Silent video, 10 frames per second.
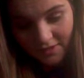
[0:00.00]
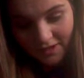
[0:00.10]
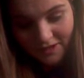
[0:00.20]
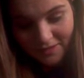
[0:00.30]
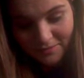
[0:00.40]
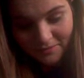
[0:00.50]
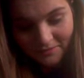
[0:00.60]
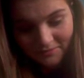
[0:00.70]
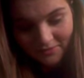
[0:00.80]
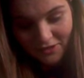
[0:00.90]
Um,
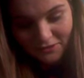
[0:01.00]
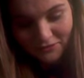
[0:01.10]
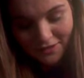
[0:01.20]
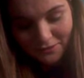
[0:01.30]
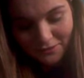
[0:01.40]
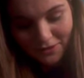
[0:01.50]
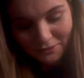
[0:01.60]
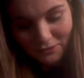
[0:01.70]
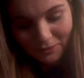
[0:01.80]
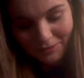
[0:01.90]
I was really worried I
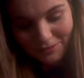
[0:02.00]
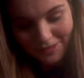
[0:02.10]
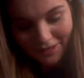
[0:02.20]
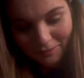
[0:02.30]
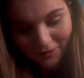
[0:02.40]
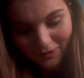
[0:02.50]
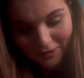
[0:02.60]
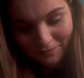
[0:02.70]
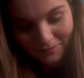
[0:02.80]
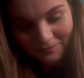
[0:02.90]
wouldn't be able to keep
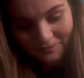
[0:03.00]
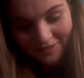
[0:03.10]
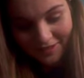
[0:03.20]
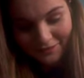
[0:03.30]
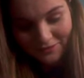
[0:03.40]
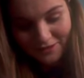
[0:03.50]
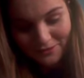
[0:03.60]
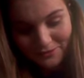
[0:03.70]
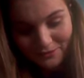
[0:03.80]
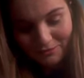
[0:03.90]
up and everyone
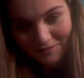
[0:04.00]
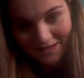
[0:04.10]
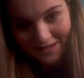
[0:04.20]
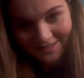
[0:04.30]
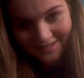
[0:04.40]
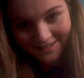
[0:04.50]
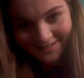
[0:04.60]
else would be amazing.